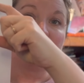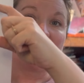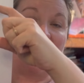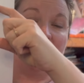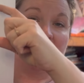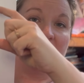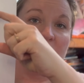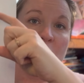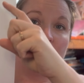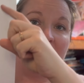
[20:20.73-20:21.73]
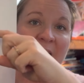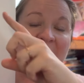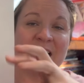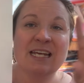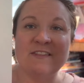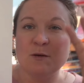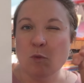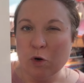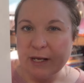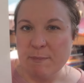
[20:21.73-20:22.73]
And then here we add in the
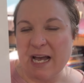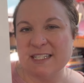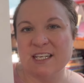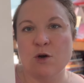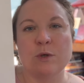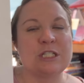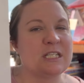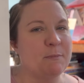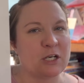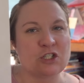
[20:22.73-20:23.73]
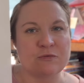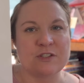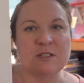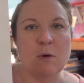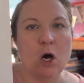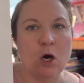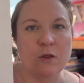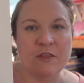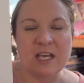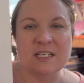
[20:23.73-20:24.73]
morning basket, which is a bunch of small
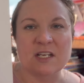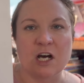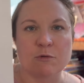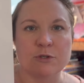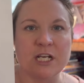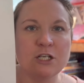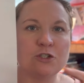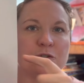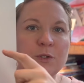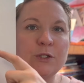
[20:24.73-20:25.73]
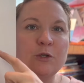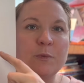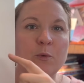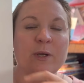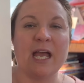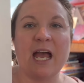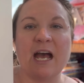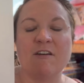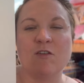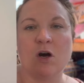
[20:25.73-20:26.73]
things on rotational loop. We
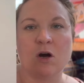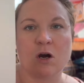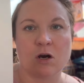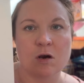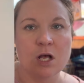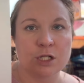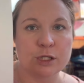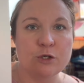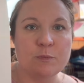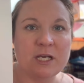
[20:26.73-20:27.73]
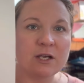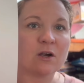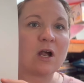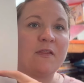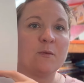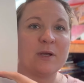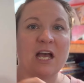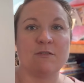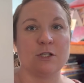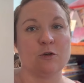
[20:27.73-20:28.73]
have our loop here, and then we
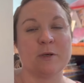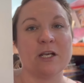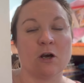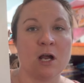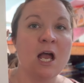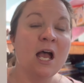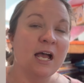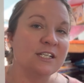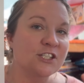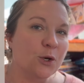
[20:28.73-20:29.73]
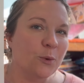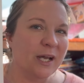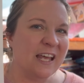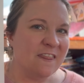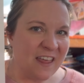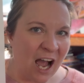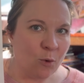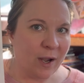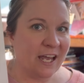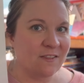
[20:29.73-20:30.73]
have a loop here. And so in that
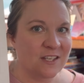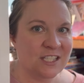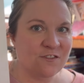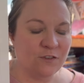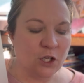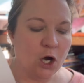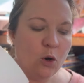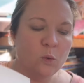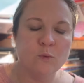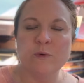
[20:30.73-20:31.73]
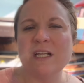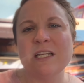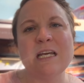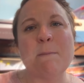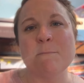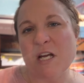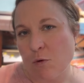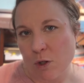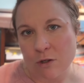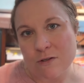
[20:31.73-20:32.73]
way, this flow really
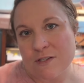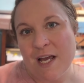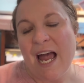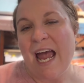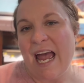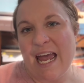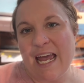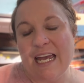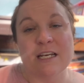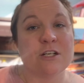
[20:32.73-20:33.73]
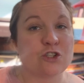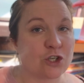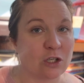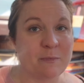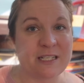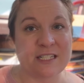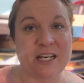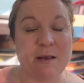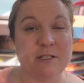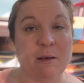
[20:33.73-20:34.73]
mirrors a Charlotte Mason
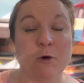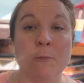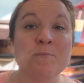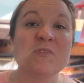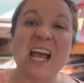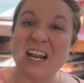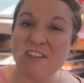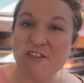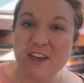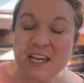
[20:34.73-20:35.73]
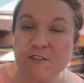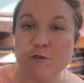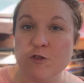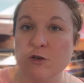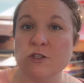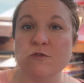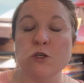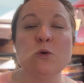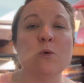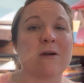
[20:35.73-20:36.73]
timetable. And I think for those of
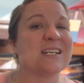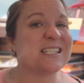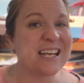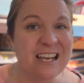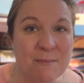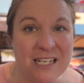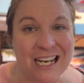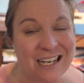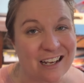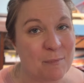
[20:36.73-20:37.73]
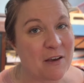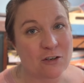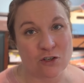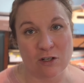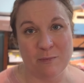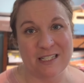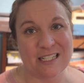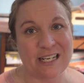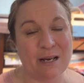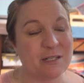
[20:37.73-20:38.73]
you who are intimidated by the Charlotte
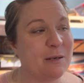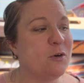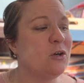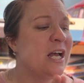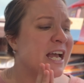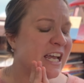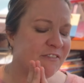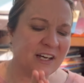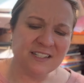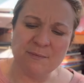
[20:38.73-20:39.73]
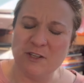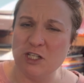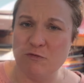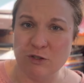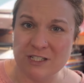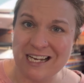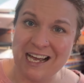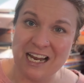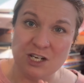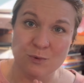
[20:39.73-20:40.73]
Mason timetable, if that is something you've looked
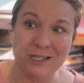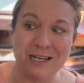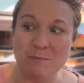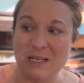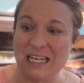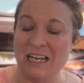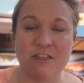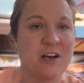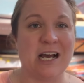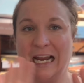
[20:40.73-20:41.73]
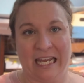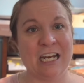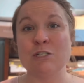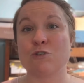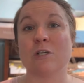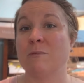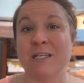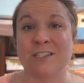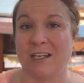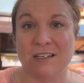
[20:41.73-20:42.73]
at and you were like me and thought, I can't do Charlotte
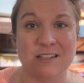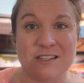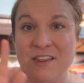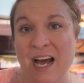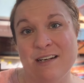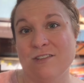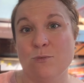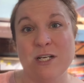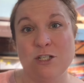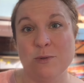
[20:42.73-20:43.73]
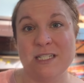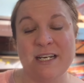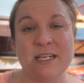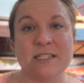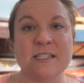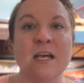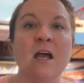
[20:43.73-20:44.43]
Mason because that is way too intense,